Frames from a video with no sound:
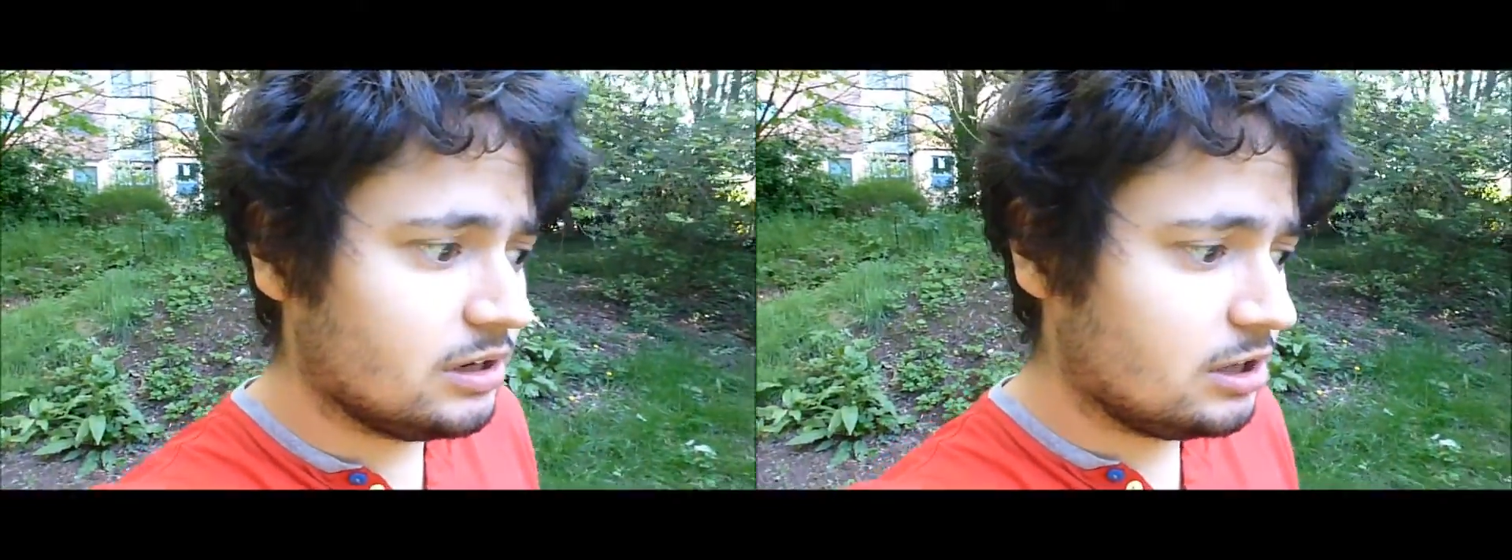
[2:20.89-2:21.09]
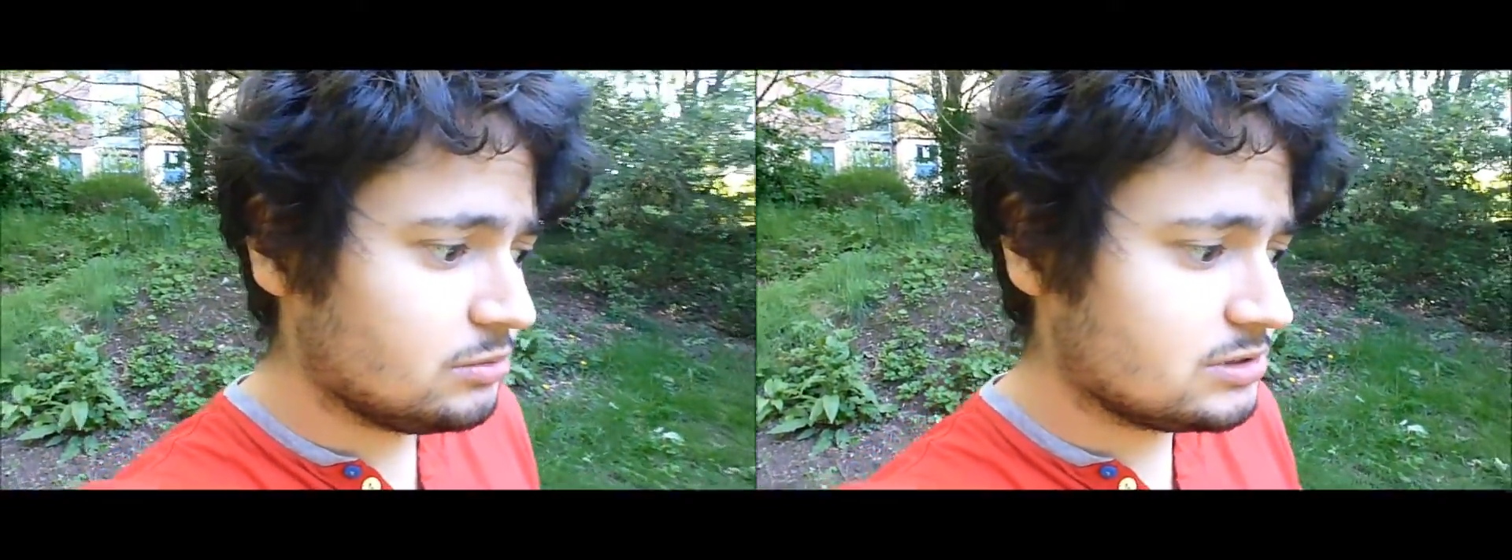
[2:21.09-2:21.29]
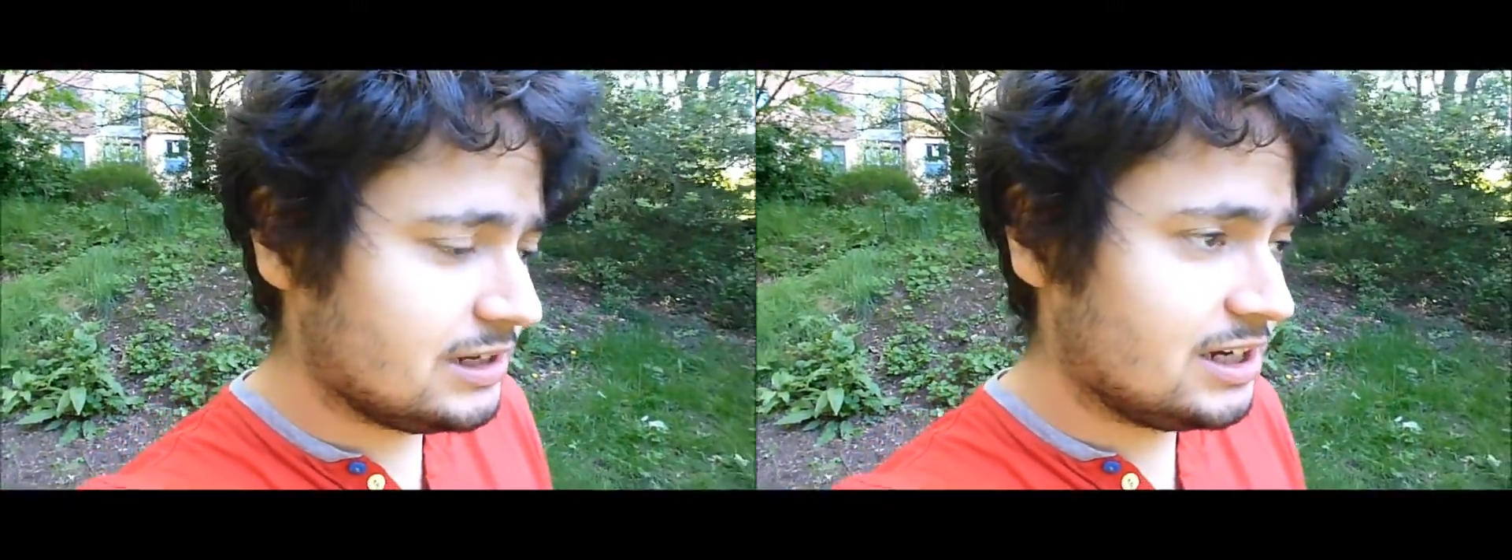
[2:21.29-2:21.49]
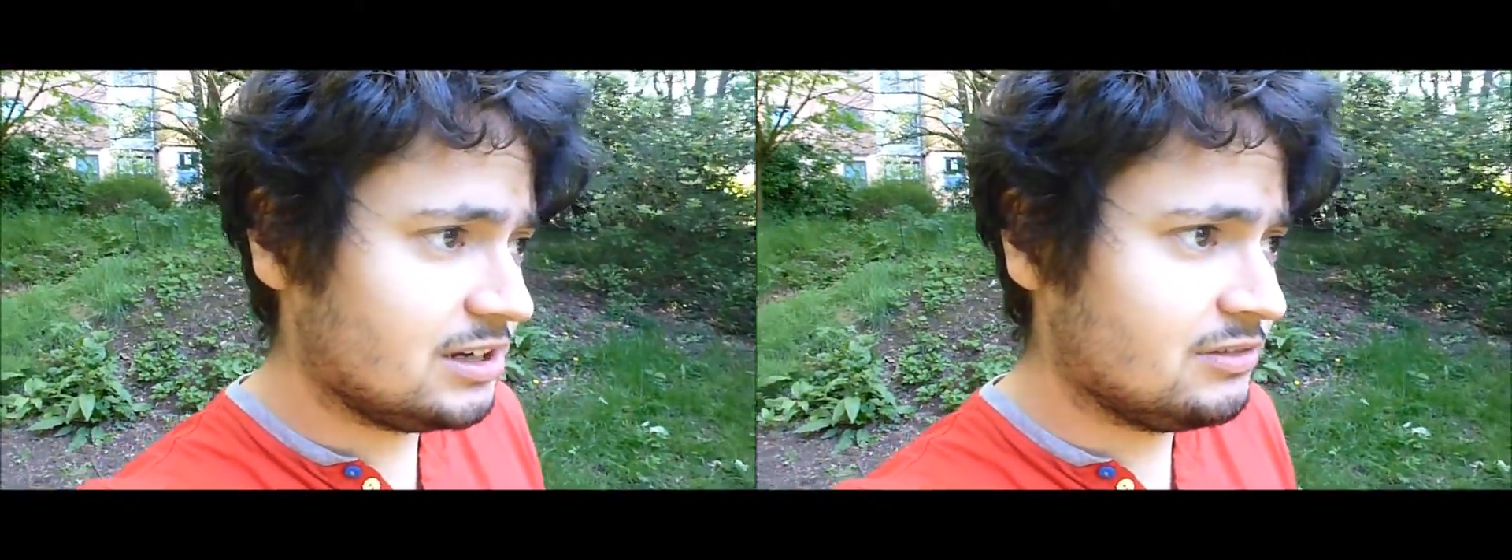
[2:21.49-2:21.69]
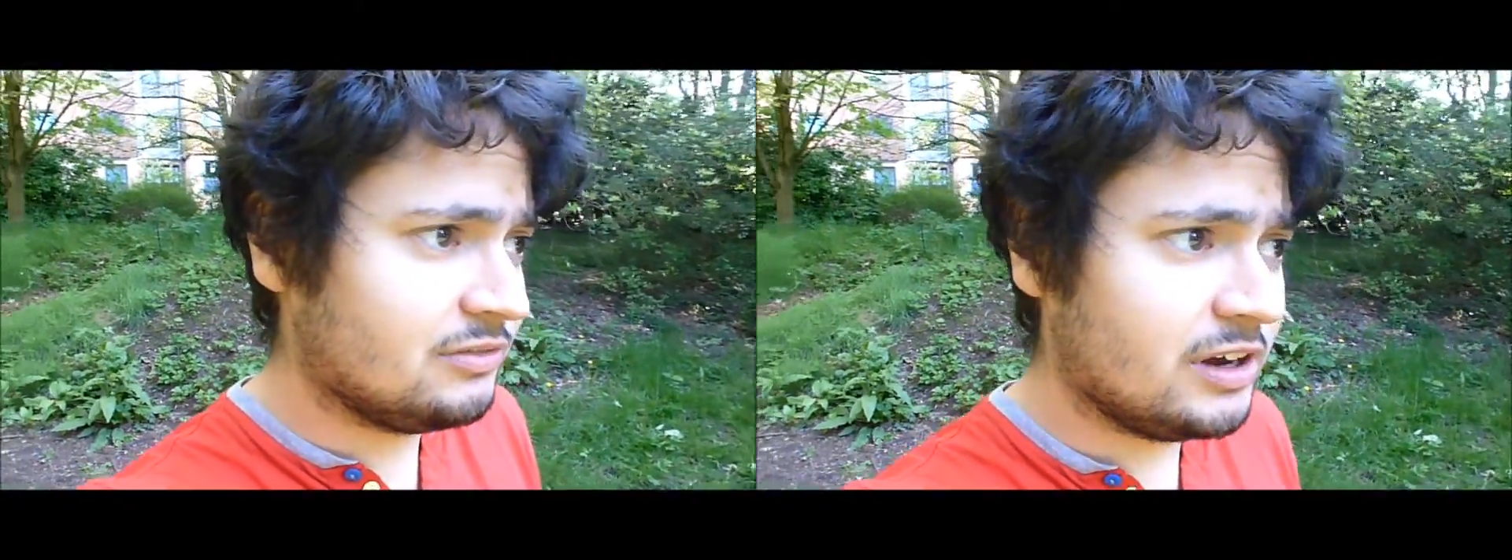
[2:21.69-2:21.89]
I was
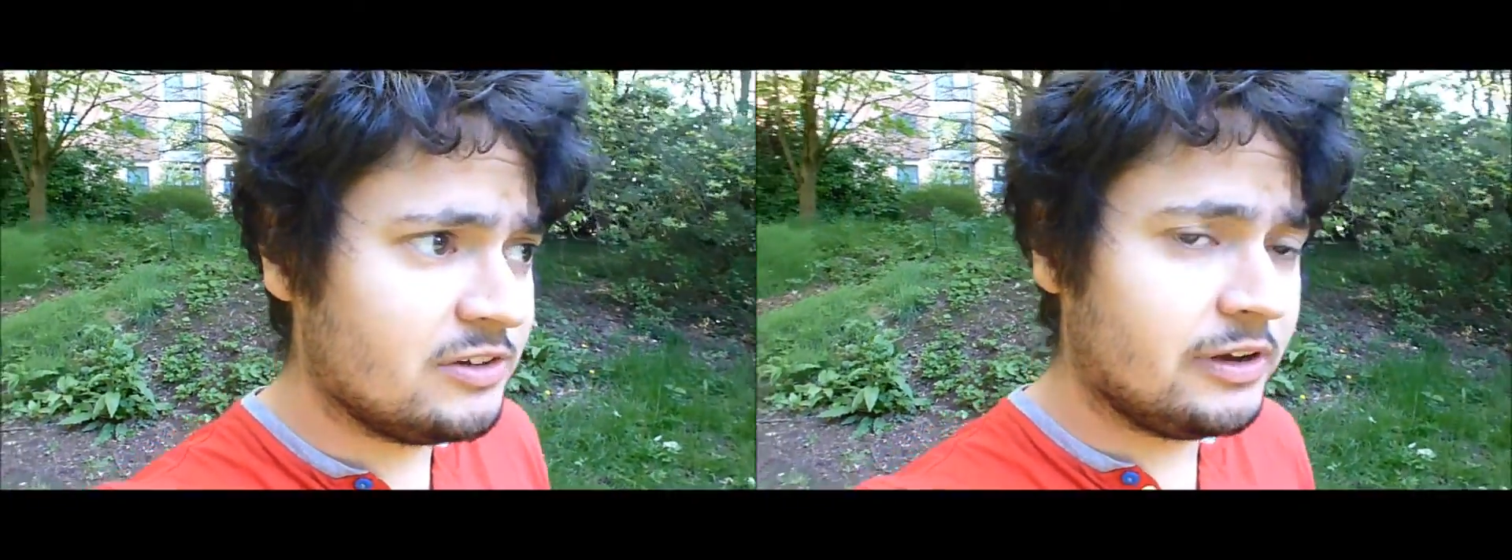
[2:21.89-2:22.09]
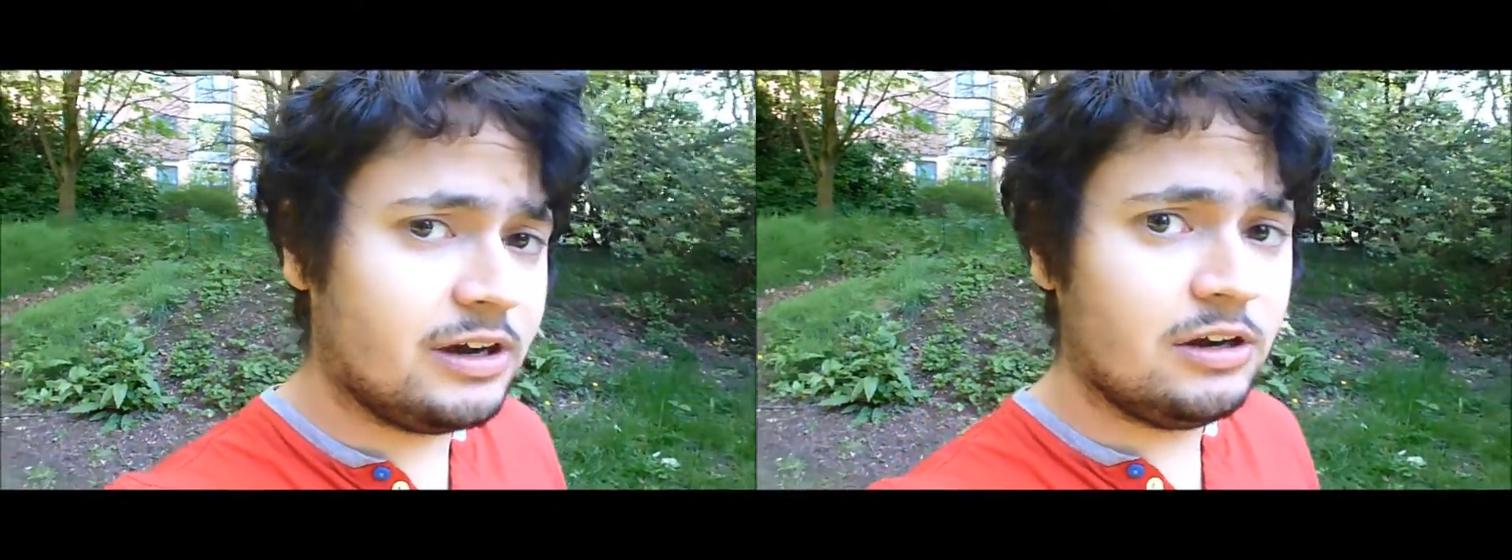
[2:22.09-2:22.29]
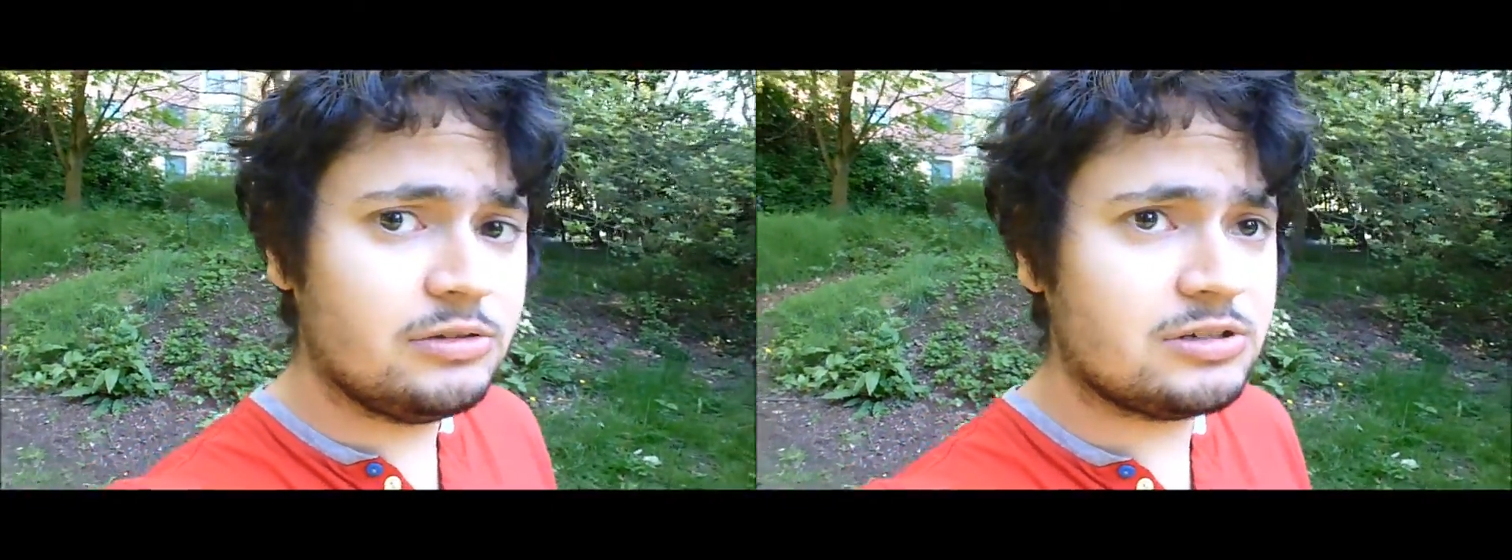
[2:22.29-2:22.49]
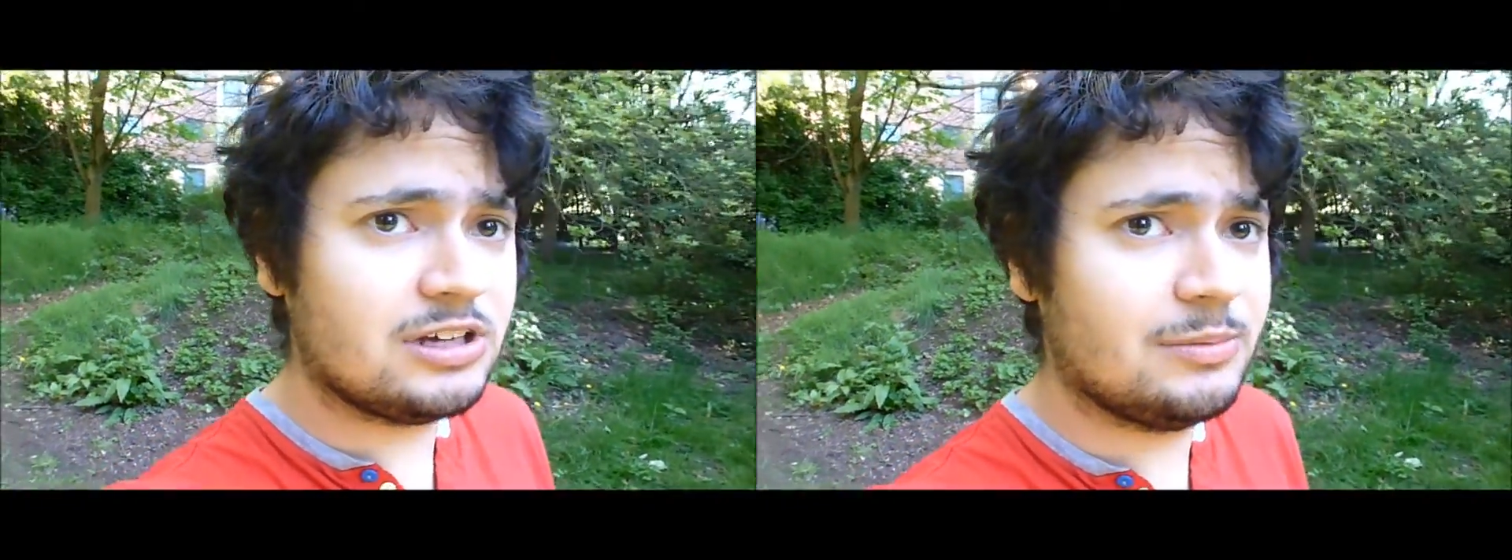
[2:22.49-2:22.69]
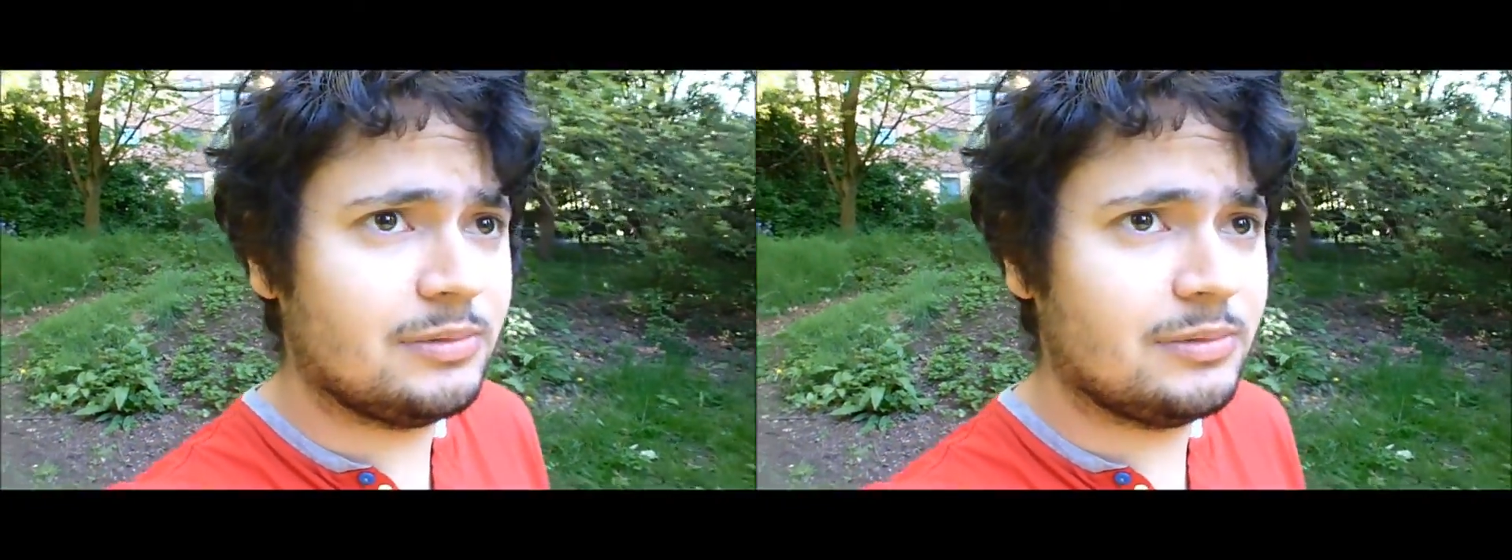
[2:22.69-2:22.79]
standing very, very close to him,